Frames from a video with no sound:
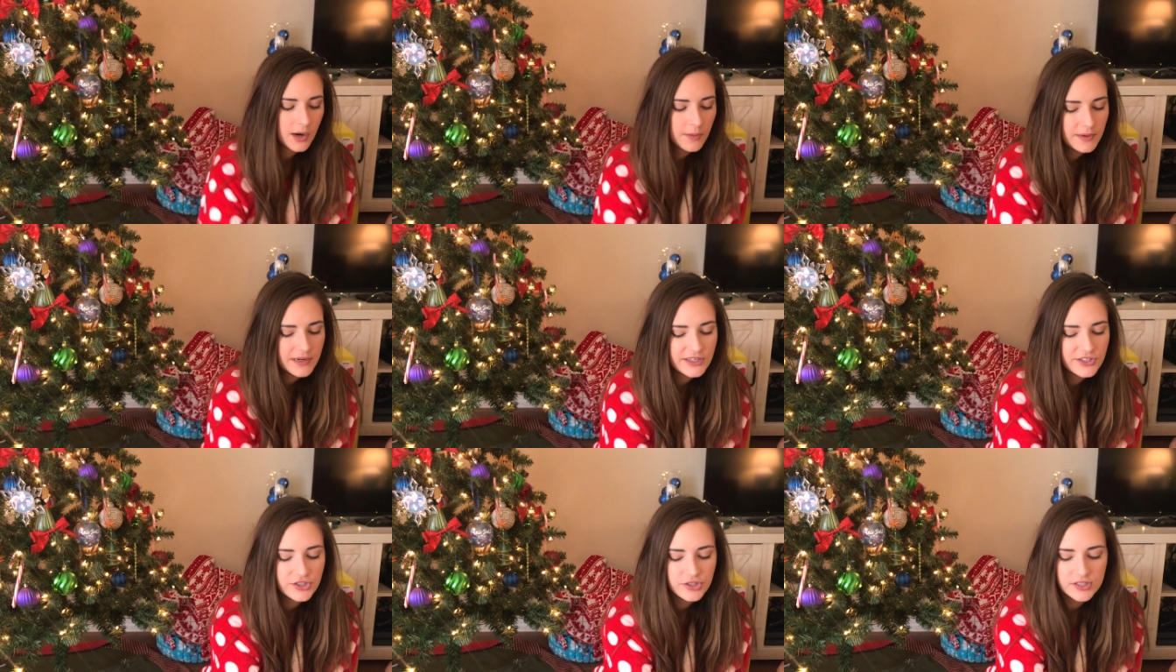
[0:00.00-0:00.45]
our
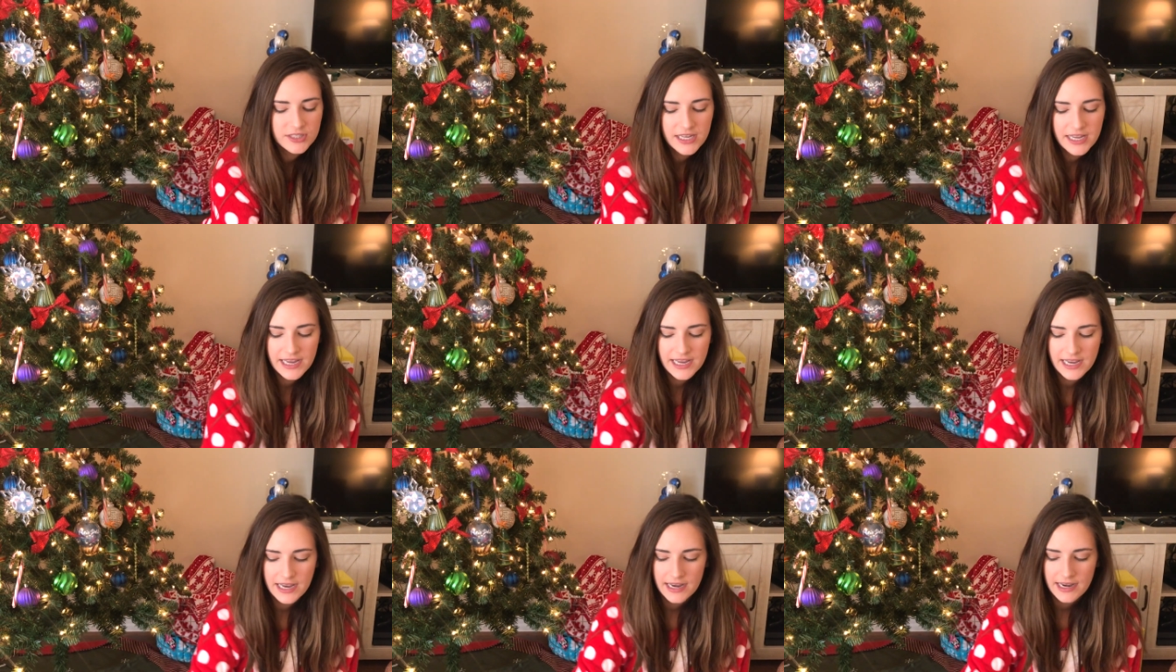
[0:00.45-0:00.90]
pictures
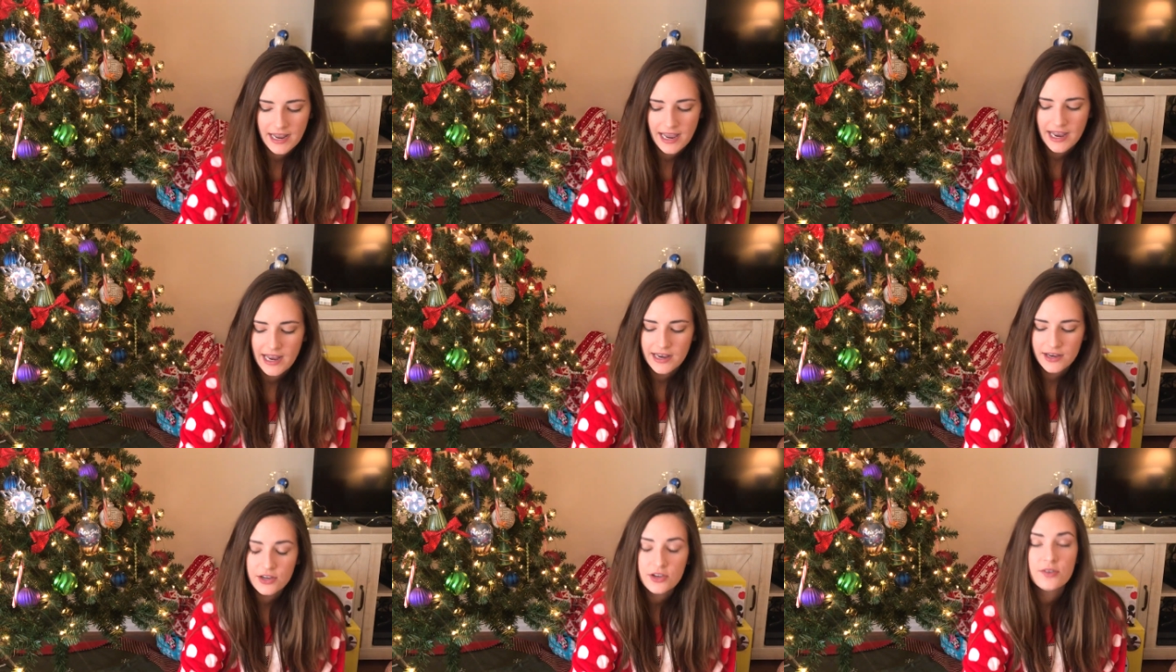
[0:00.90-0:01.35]
in
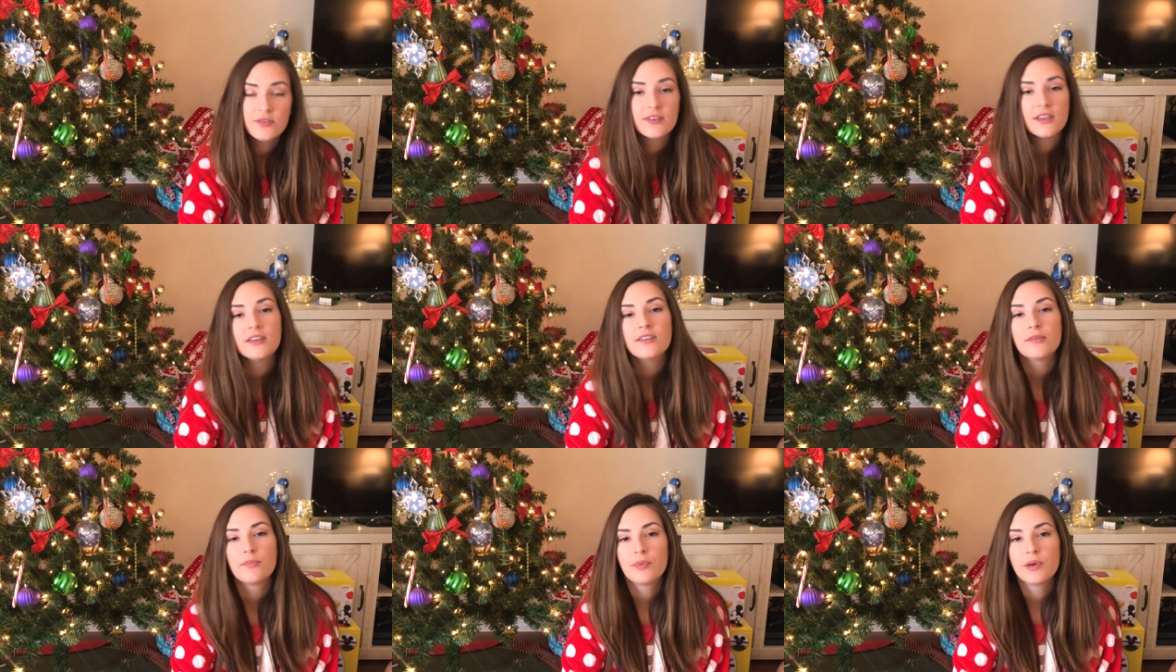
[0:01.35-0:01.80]
and use
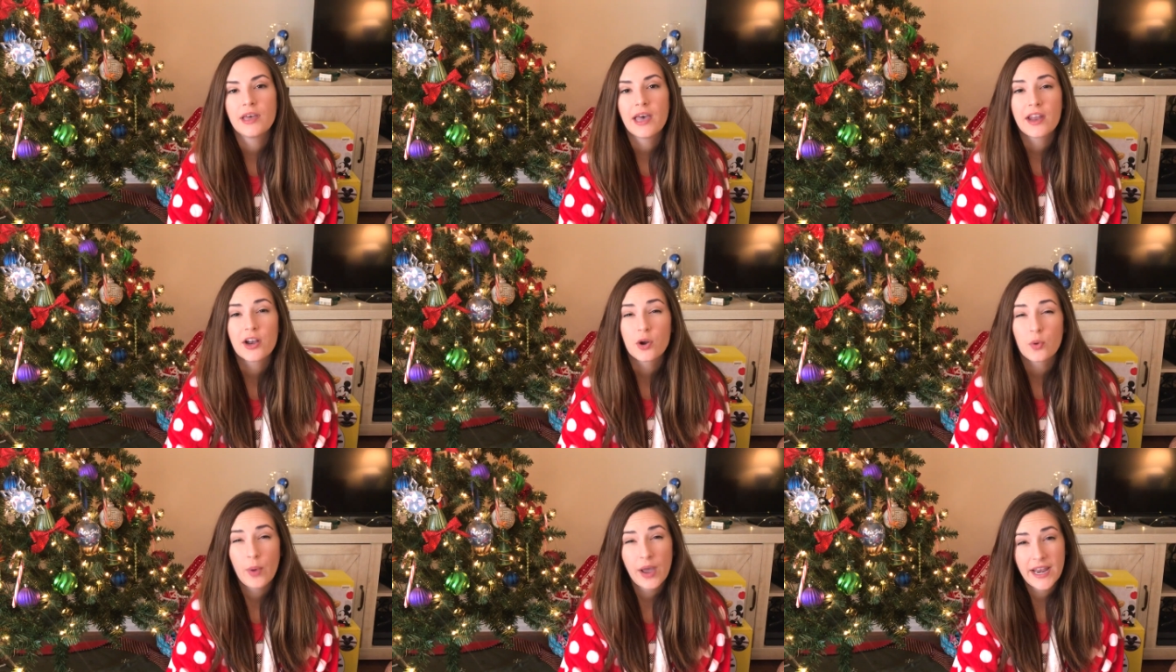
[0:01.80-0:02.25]
it to put
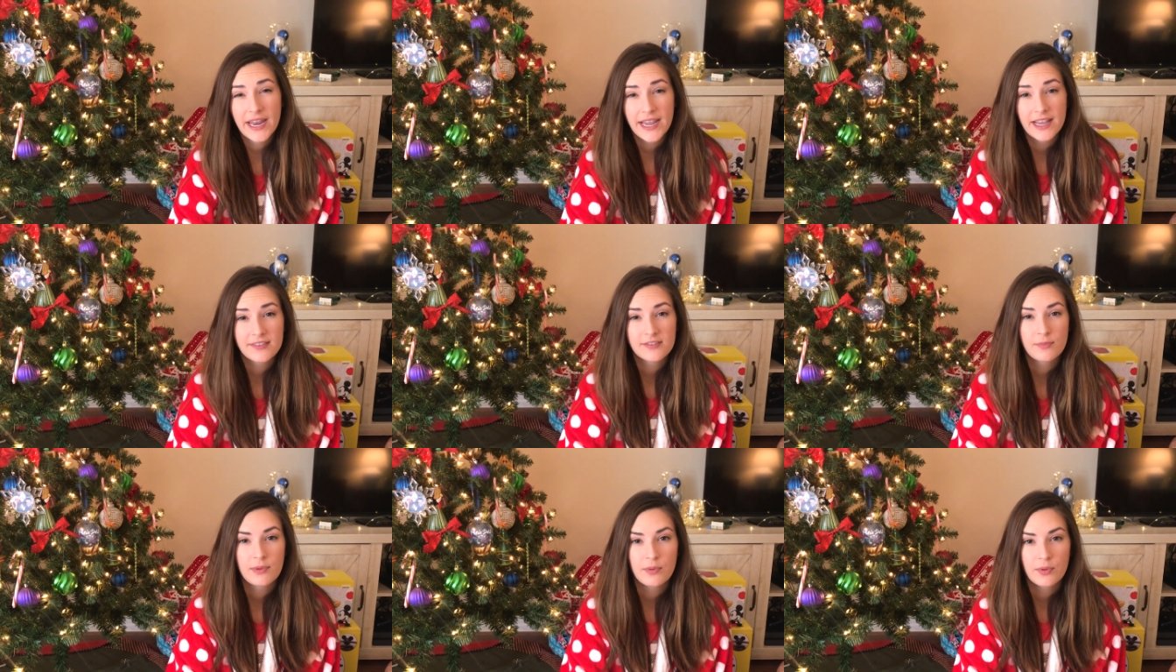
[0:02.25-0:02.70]
at our
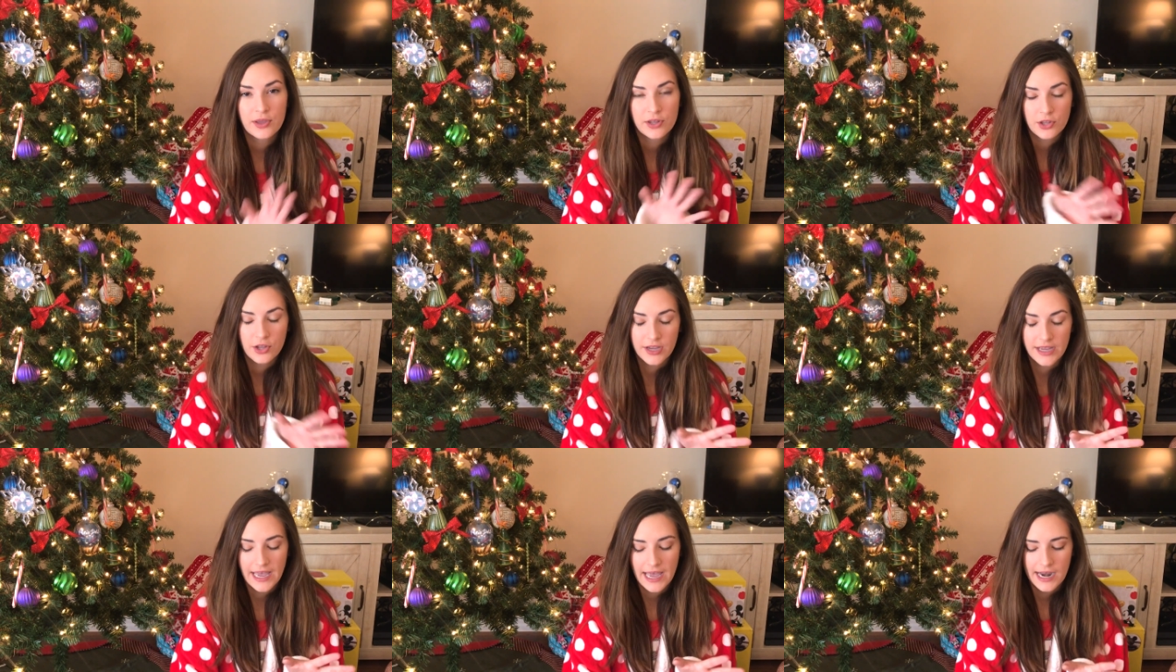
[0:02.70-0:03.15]
wedding so people
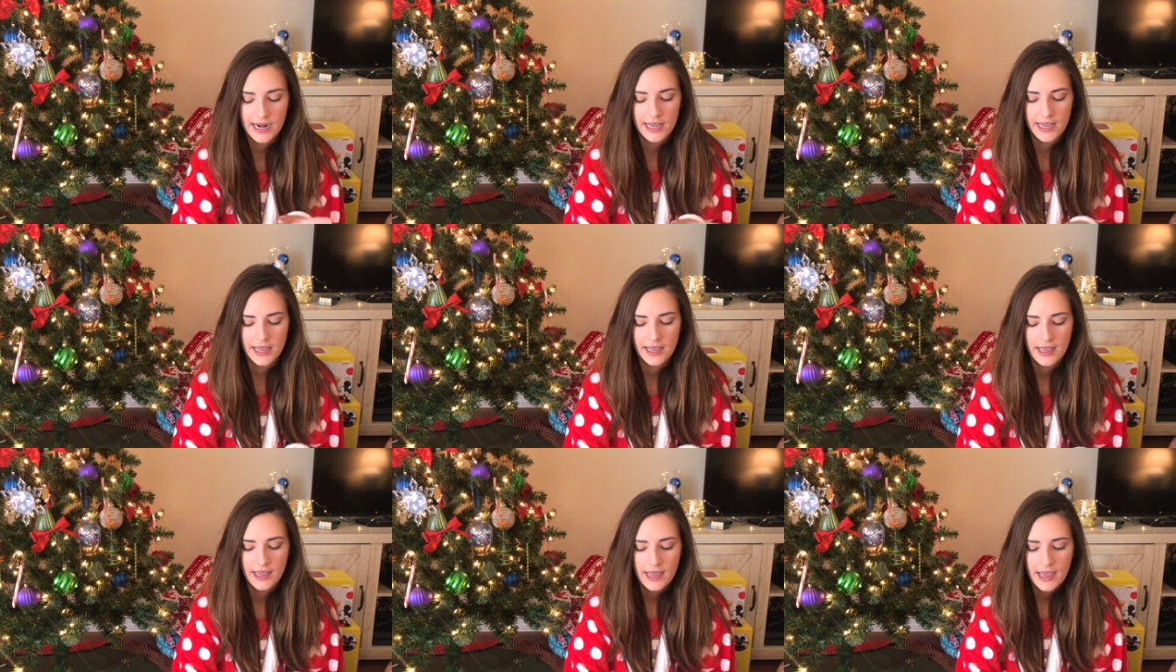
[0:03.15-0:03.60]
can look at
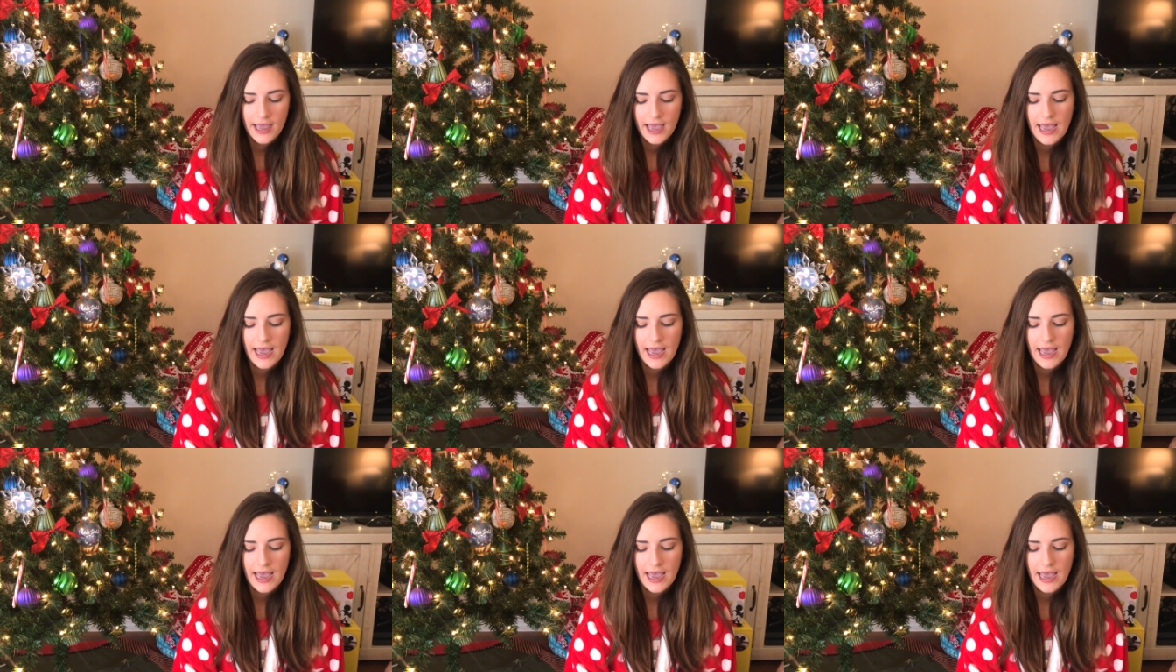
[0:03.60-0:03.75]
it.